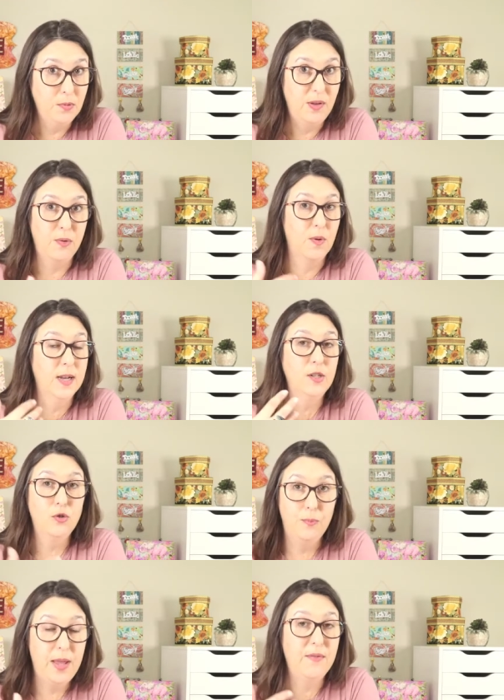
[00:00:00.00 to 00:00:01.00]
If you want to
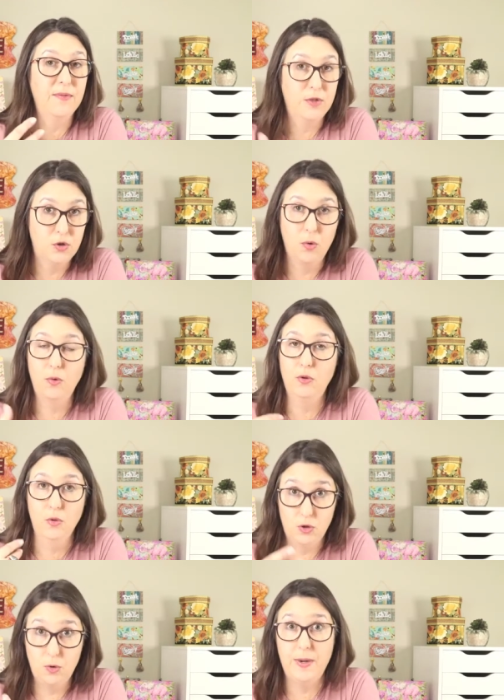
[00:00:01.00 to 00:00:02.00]
be so do
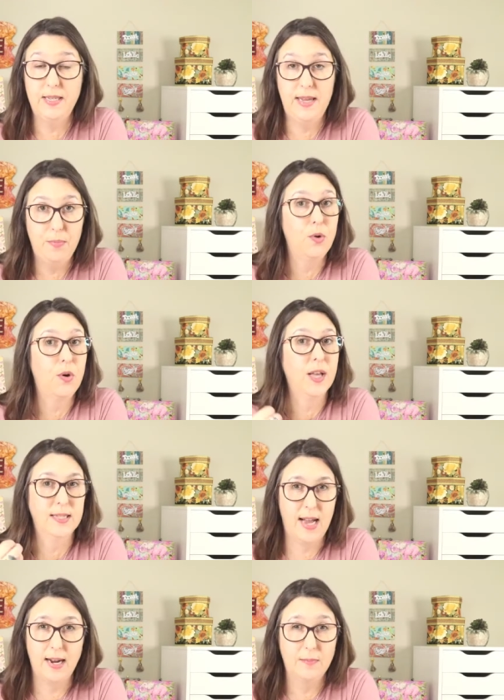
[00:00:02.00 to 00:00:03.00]
super simple, you can
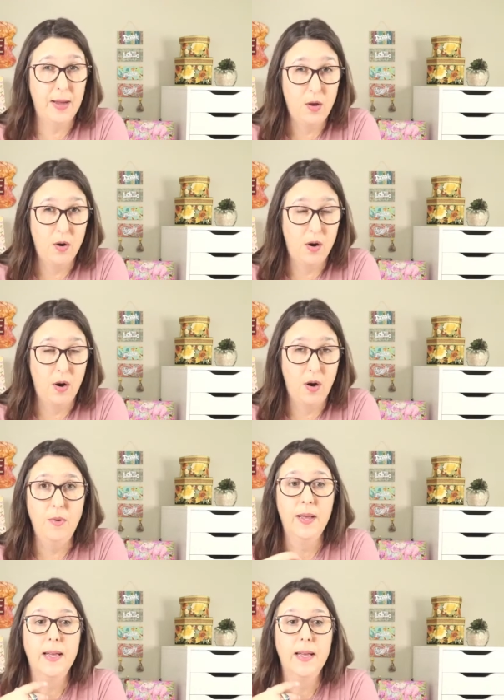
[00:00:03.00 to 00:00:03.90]
start by your own.